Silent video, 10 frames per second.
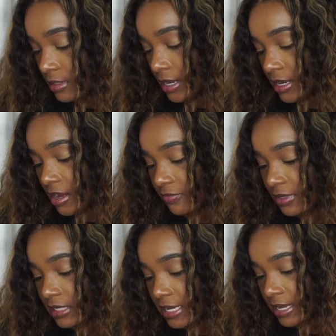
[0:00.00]
and have
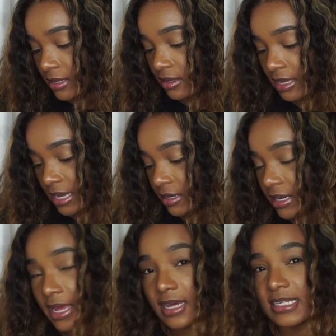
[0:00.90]
it like kind of
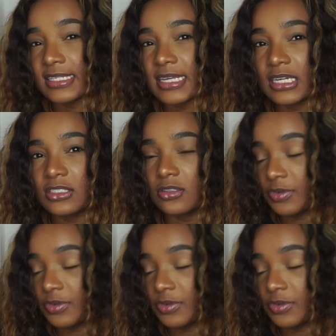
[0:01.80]
like a satchel,